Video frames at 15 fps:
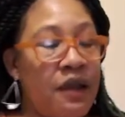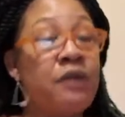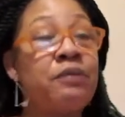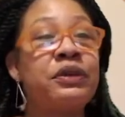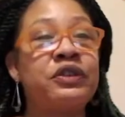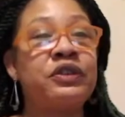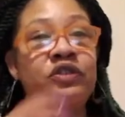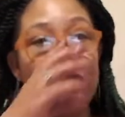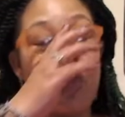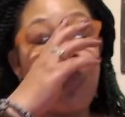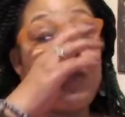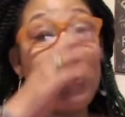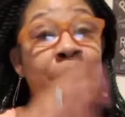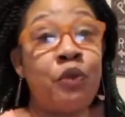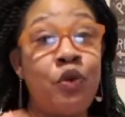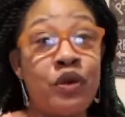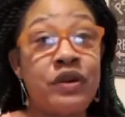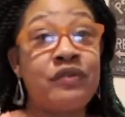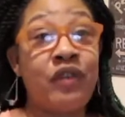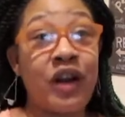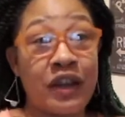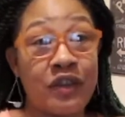But you know I'm on the
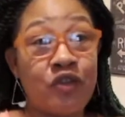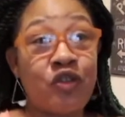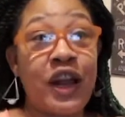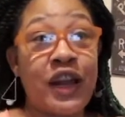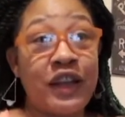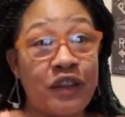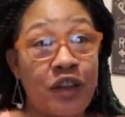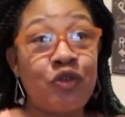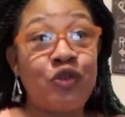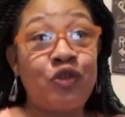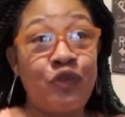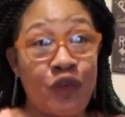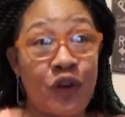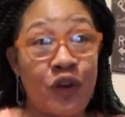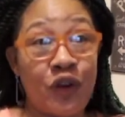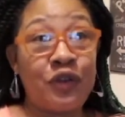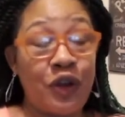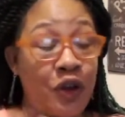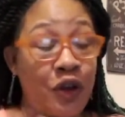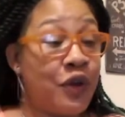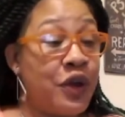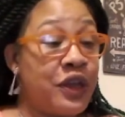right track, don't you,
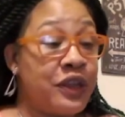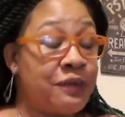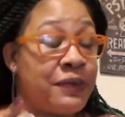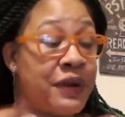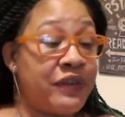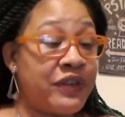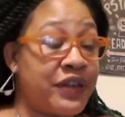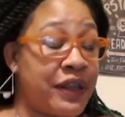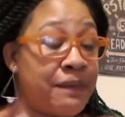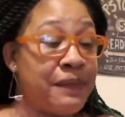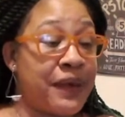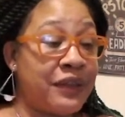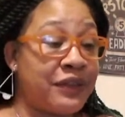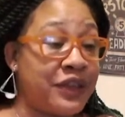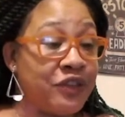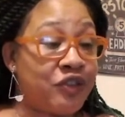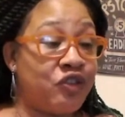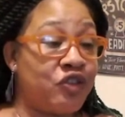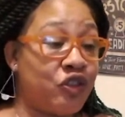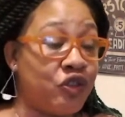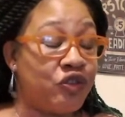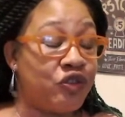Virgo? Spirit, tell me about these
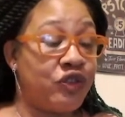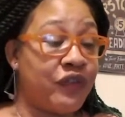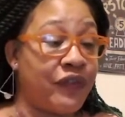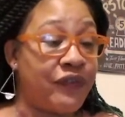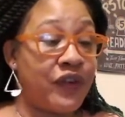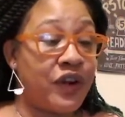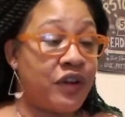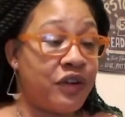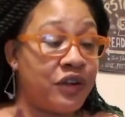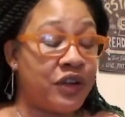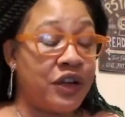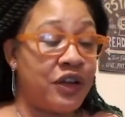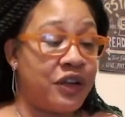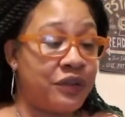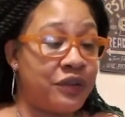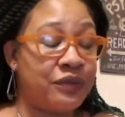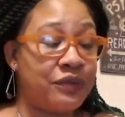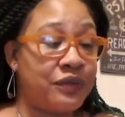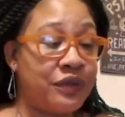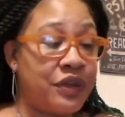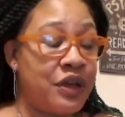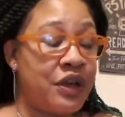children for Virgo.
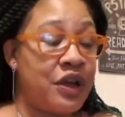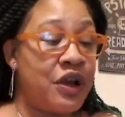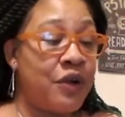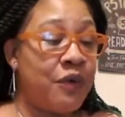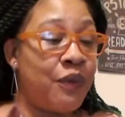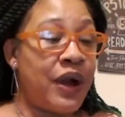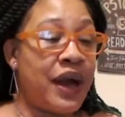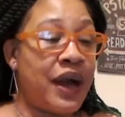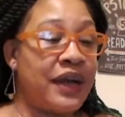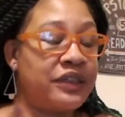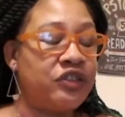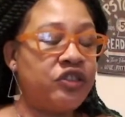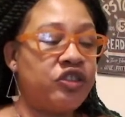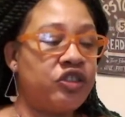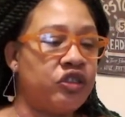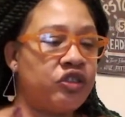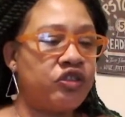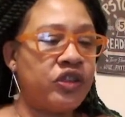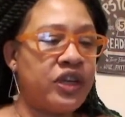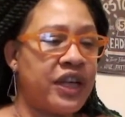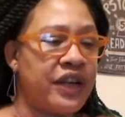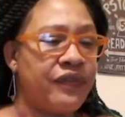Why are these
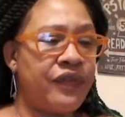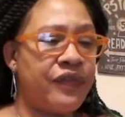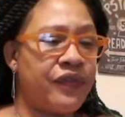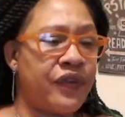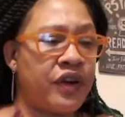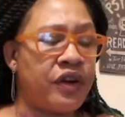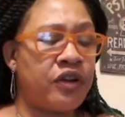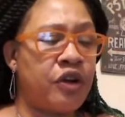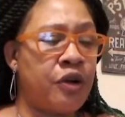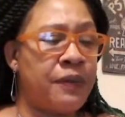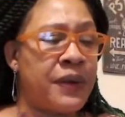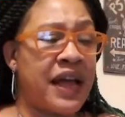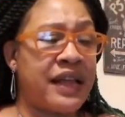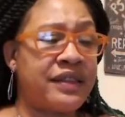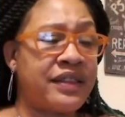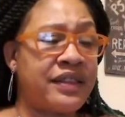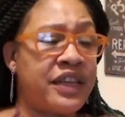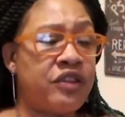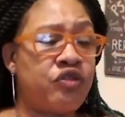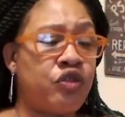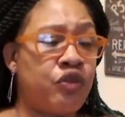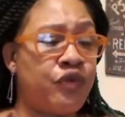children here for Virgo? But I see a
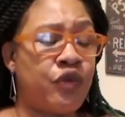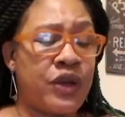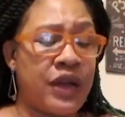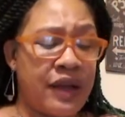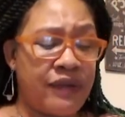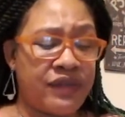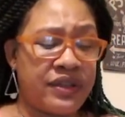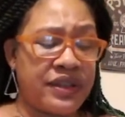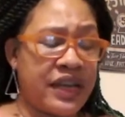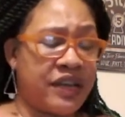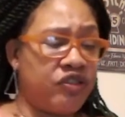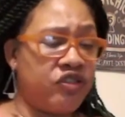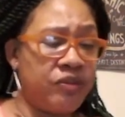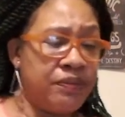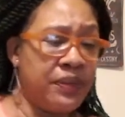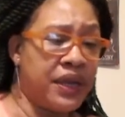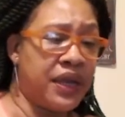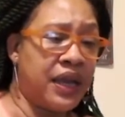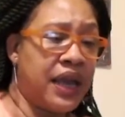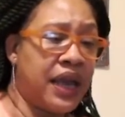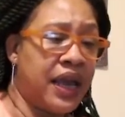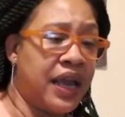truthful conversation being
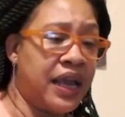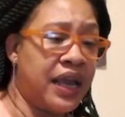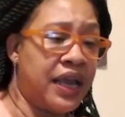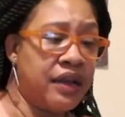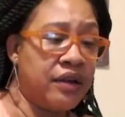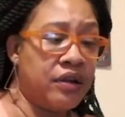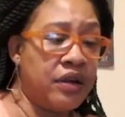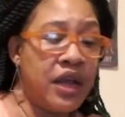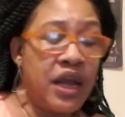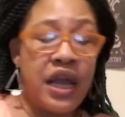had here.